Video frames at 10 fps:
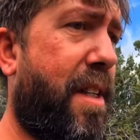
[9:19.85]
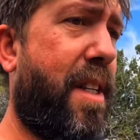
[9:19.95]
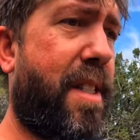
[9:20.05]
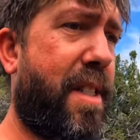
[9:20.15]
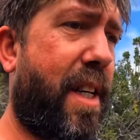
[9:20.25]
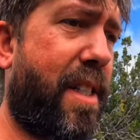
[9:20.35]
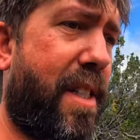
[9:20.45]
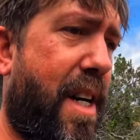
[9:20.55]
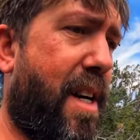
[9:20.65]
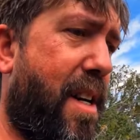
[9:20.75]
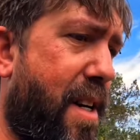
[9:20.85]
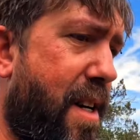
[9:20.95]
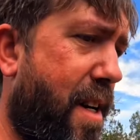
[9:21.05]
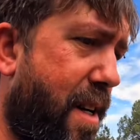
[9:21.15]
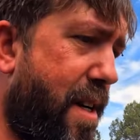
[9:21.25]
that sticks out.
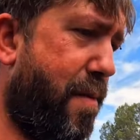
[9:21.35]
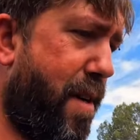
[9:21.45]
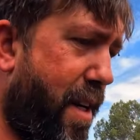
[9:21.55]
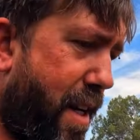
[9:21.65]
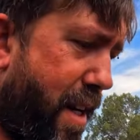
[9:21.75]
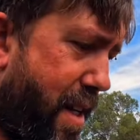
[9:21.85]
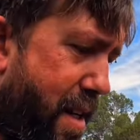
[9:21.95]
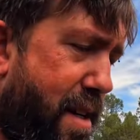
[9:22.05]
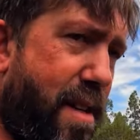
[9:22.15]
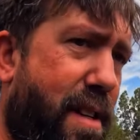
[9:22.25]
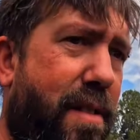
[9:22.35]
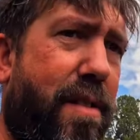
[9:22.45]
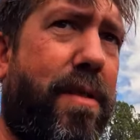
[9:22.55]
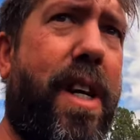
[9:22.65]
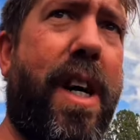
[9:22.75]
But yeah, they're
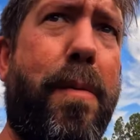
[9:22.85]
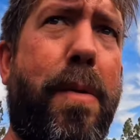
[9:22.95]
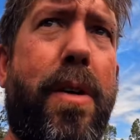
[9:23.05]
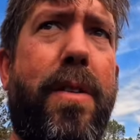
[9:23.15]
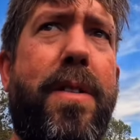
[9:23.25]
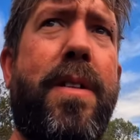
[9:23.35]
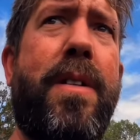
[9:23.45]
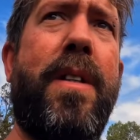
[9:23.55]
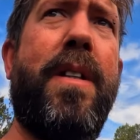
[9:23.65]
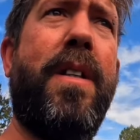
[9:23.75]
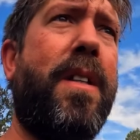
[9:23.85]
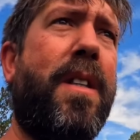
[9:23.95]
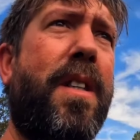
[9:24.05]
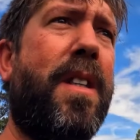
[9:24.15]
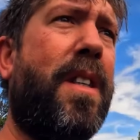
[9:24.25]
old cow bones.
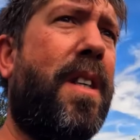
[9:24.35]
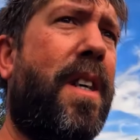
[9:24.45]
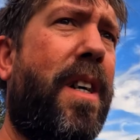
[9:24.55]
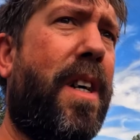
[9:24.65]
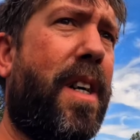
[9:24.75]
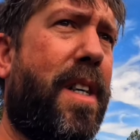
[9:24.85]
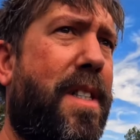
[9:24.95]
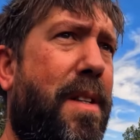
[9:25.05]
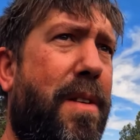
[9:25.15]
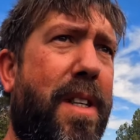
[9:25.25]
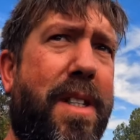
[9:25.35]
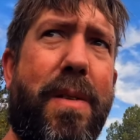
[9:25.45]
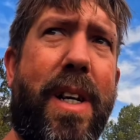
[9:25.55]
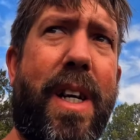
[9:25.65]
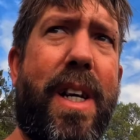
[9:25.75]
Let's see what else
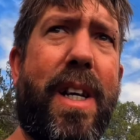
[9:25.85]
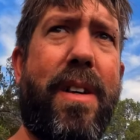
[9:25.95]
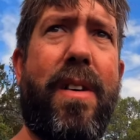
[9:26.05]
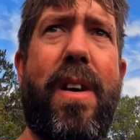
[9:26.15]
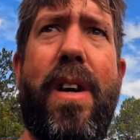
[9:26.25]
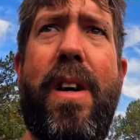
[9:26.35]
we can get into.